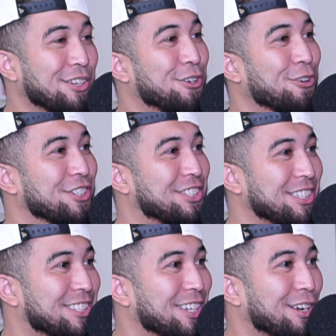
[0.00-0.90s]
touristy
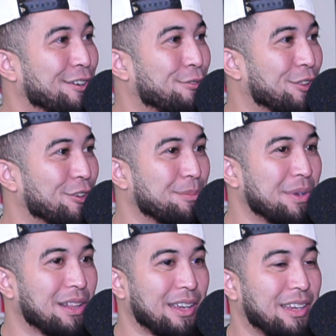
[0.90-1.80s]
stuff, whether it be
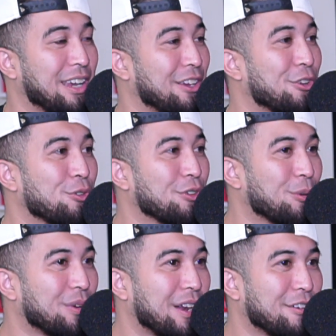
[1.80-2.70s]
like Cancun or
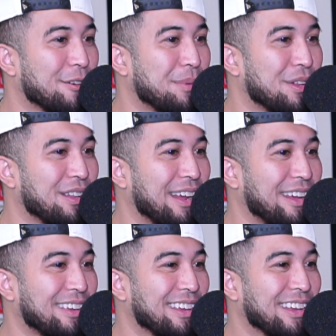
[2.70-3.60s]
whatever, but,
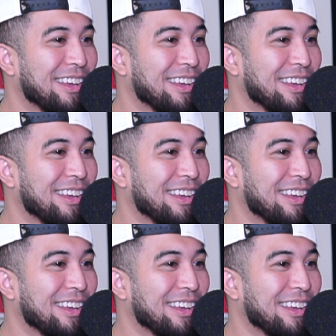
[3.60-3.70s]
like,